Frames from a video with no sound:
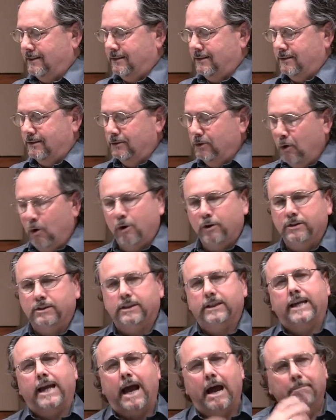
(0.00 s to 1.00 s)
nor to
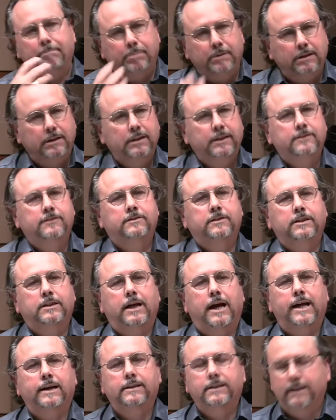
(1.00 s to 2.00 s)
capitalistic
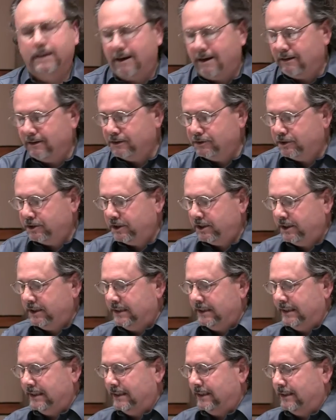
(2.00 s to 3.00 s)

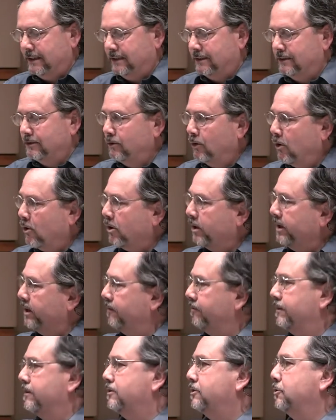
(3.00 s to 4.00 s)
ideology, nor
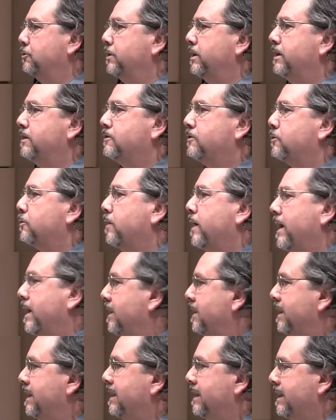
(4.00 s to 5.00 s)
even to
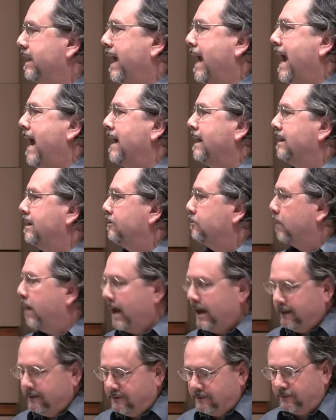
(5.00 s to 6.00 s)
Israeli land
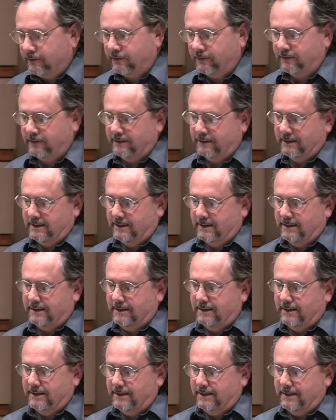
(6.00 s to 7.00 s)
rights.
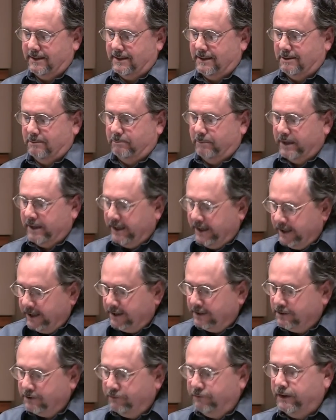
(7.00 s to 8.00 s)
But
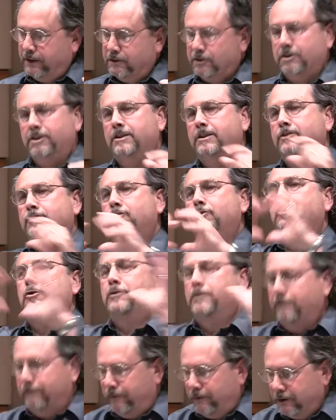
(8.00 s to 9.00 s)
his vision is
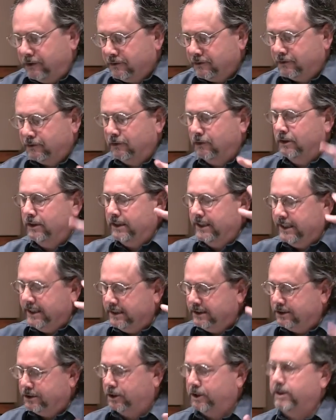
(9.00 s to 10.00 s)
universal,
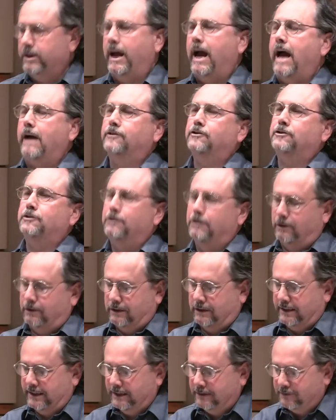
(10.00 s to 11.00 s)

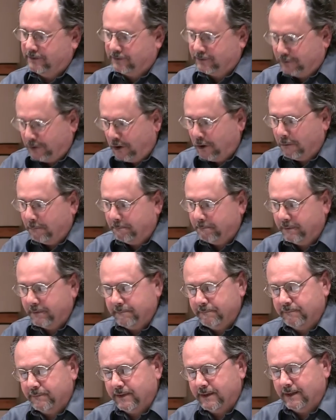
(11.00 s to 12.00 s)
international in
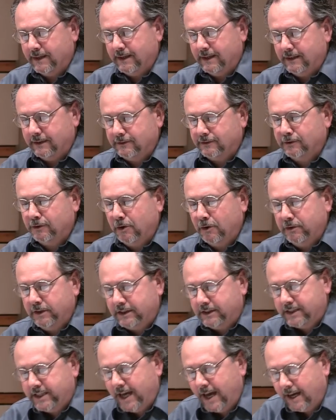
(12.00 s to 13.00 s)
scope. And so the
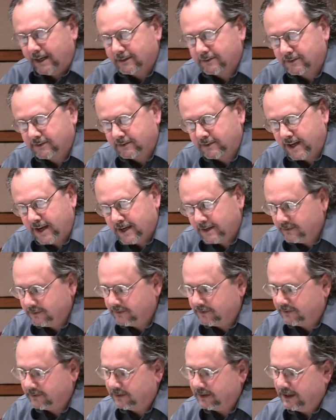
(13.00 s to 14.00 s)
text
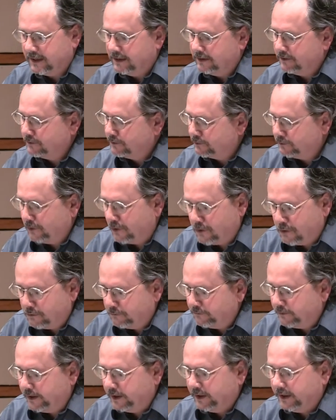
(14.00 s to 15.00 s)
says so
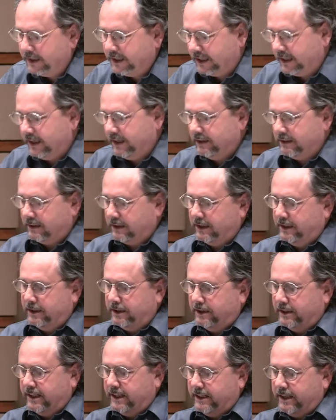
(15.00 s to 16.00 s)
very
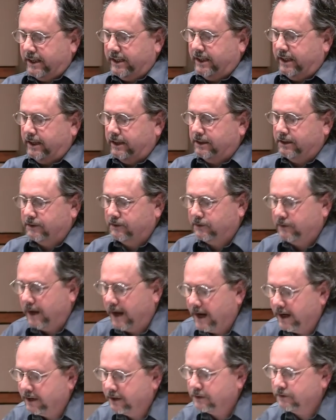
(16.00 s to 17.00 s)
clearly that he
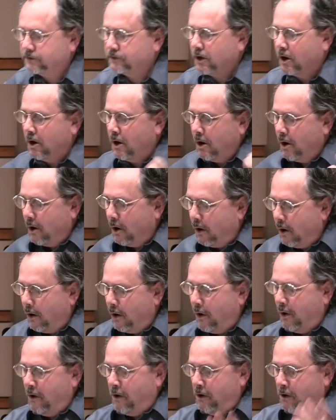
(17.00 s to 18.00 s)
desires
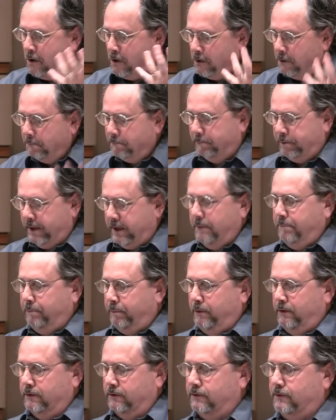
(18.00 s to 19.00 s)
all
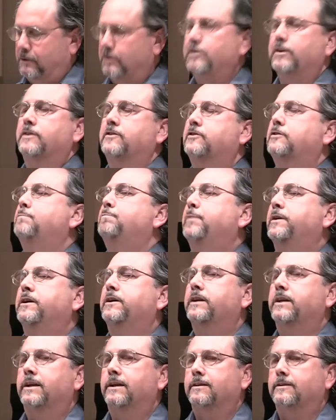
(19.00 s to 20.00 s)
peoples to
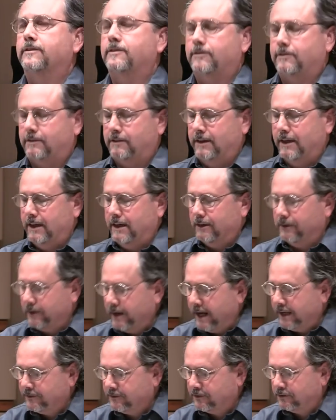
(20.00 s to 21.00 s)
experience
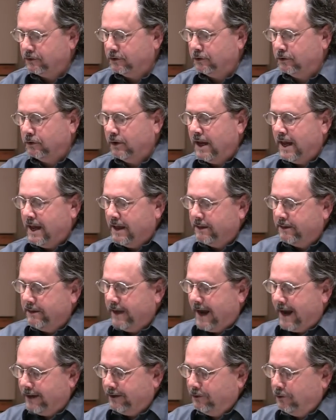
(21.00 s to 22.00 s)
rescue,
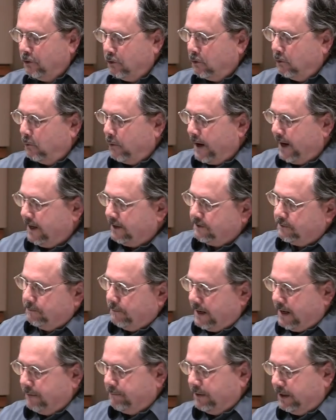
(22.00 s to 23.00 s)
that your ways
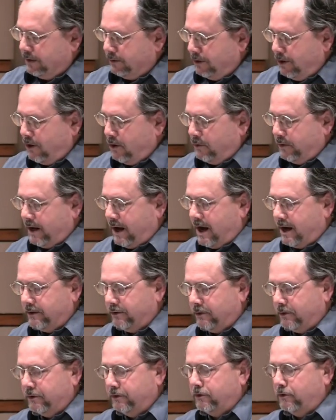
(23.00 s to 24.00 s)
may be known on
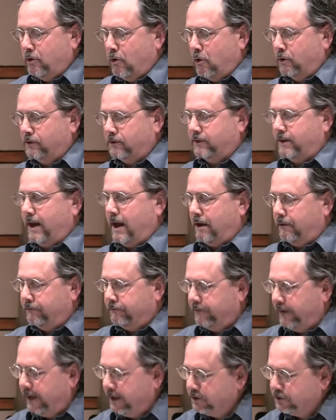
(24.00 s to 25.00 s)
earth, your
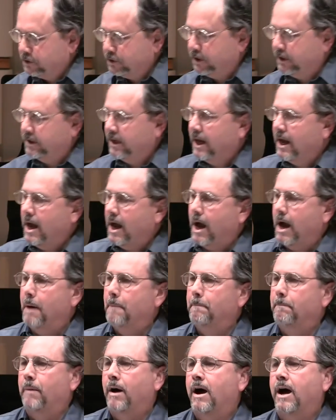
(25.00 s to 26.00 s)
salvation
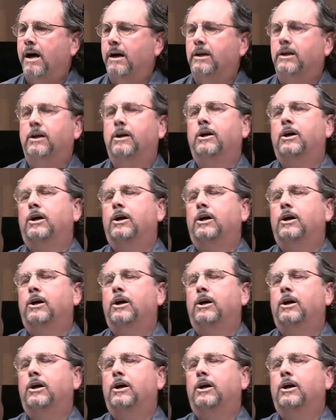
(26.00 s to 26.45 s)
among